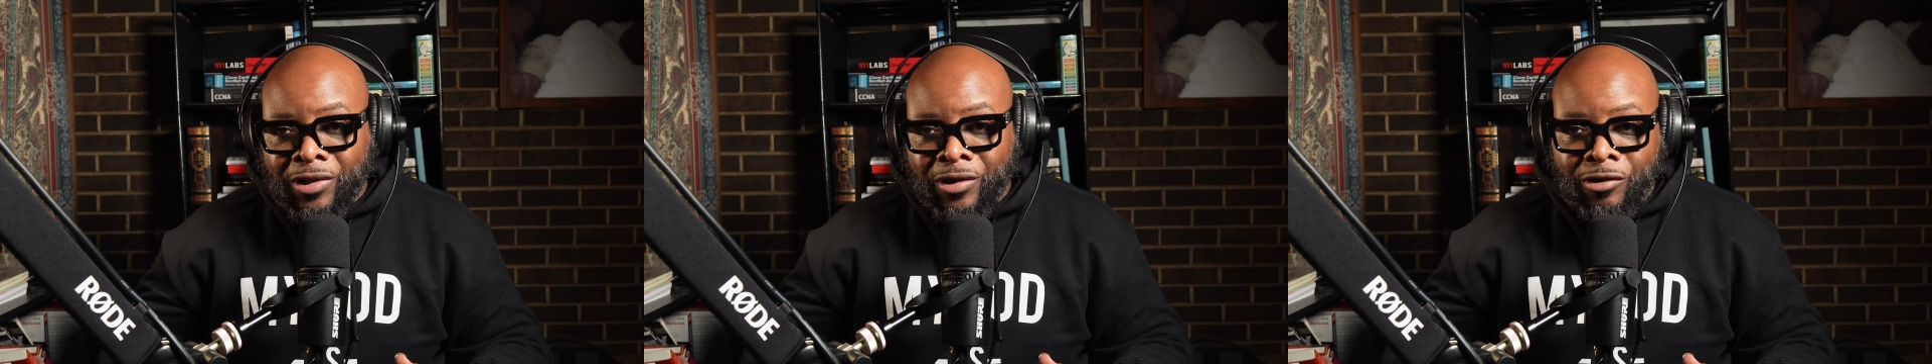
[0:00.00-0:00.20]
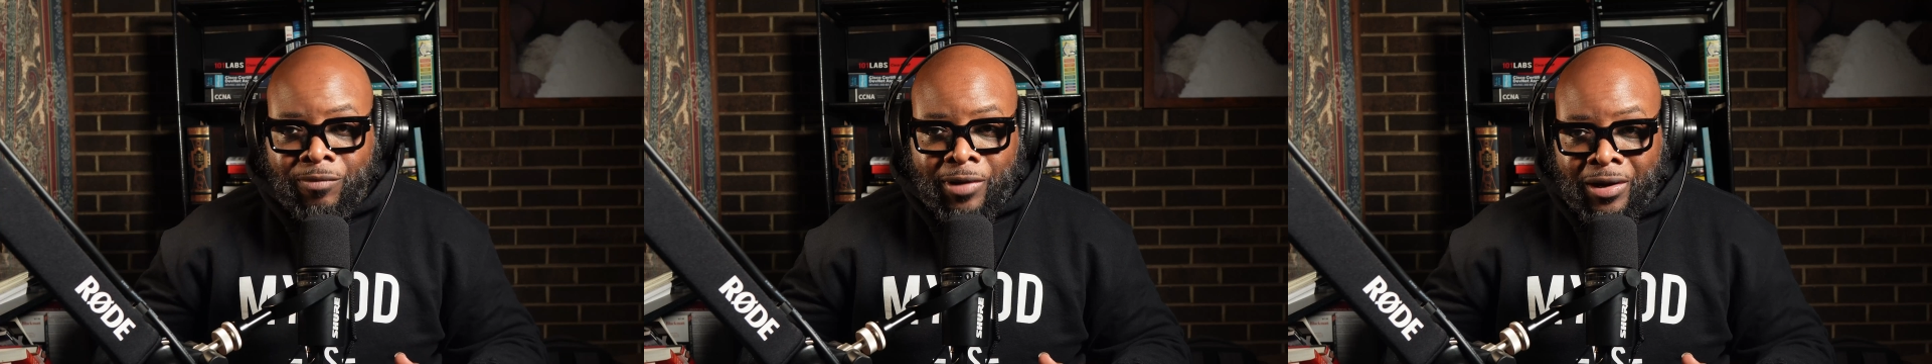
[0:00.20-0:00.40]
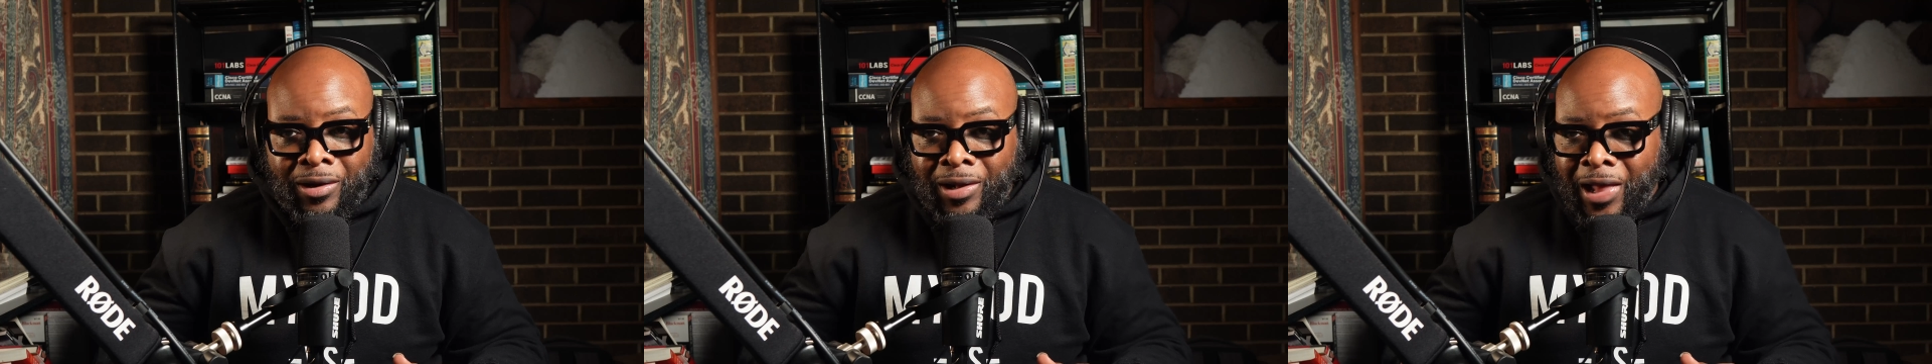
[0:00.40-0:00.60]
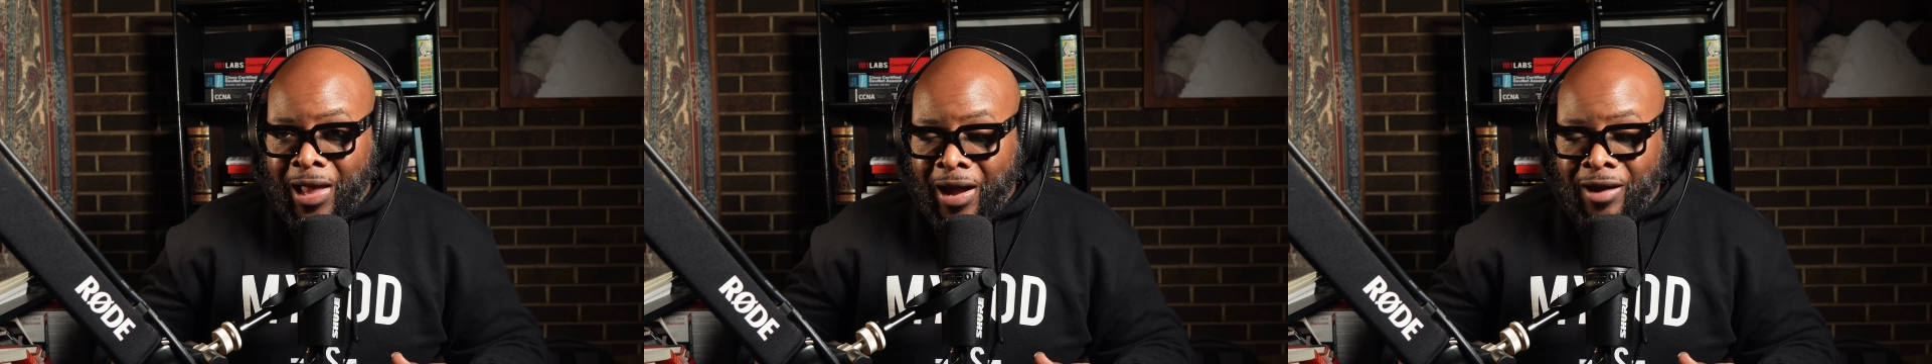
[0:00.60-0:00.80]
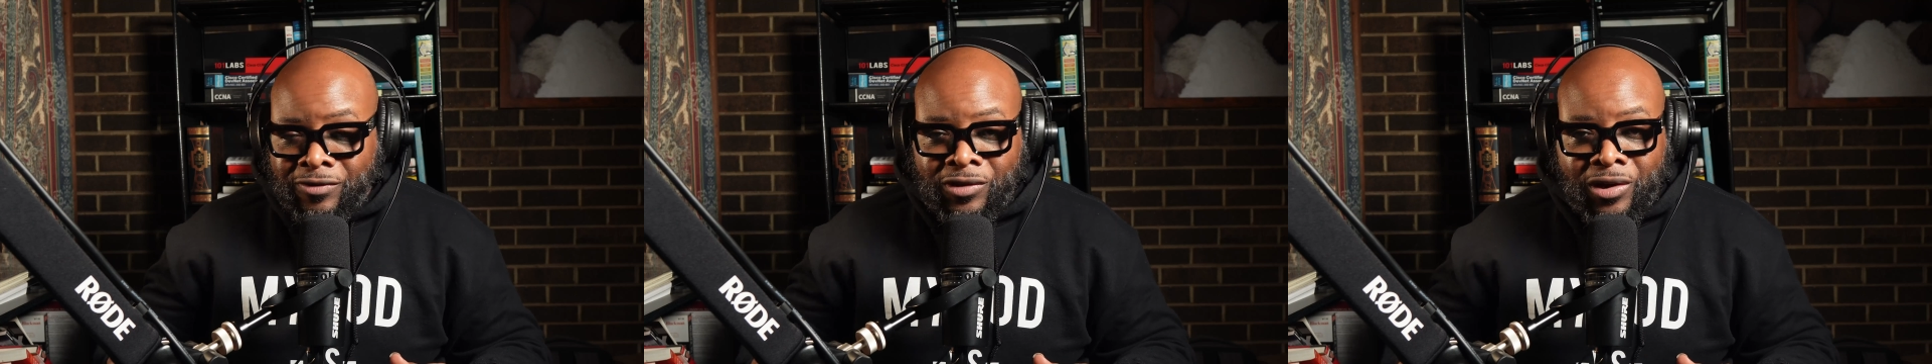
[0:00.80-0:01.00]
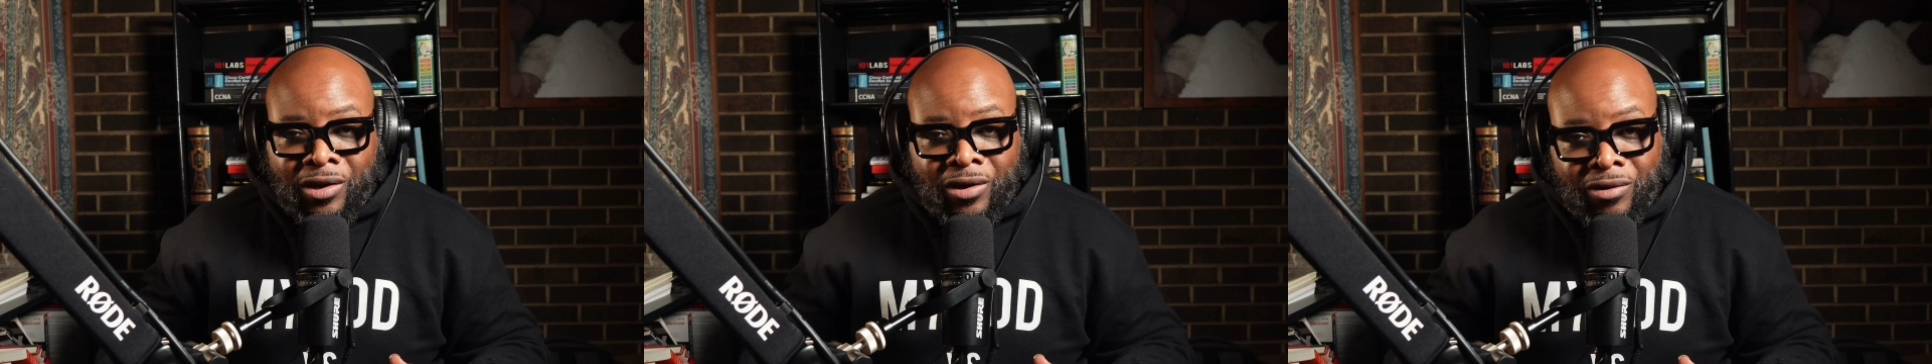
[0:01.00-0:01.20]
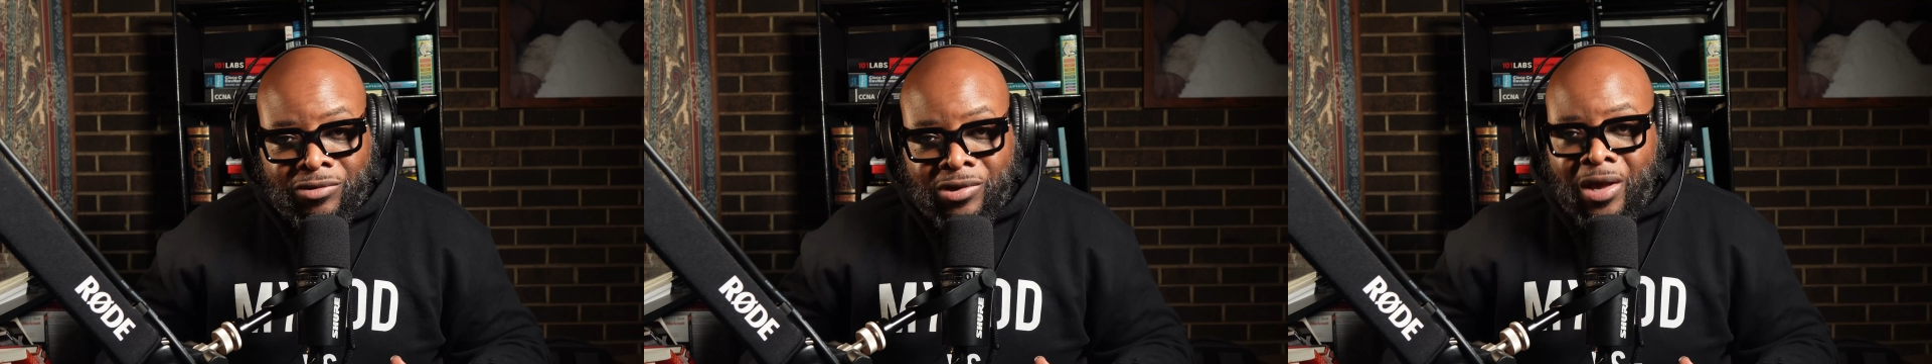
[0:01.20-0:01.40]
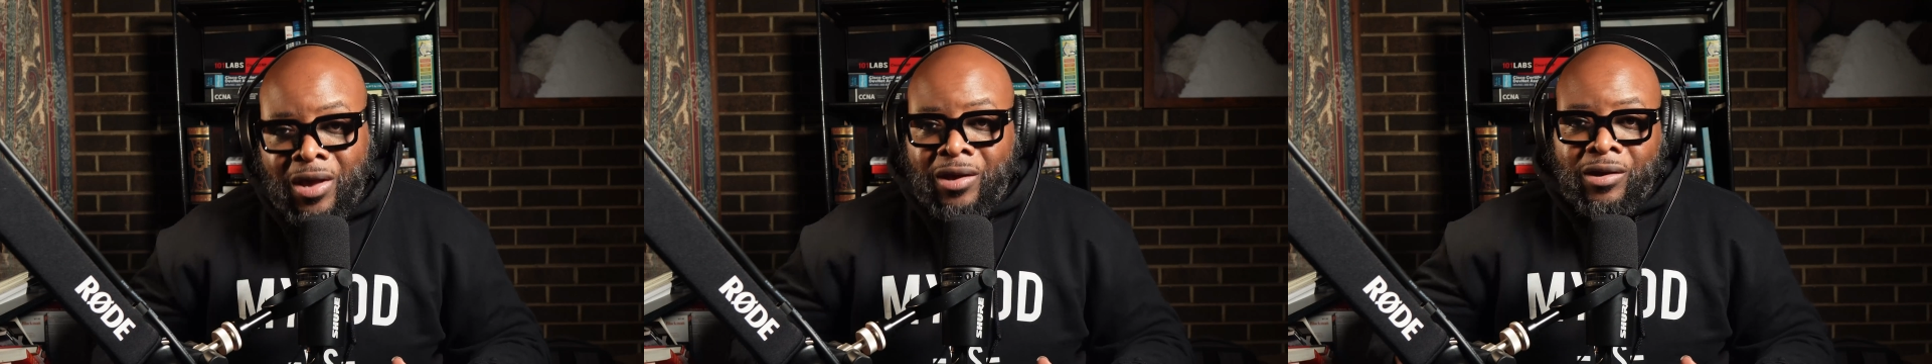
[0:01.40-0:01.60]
a little bit of cloud skills.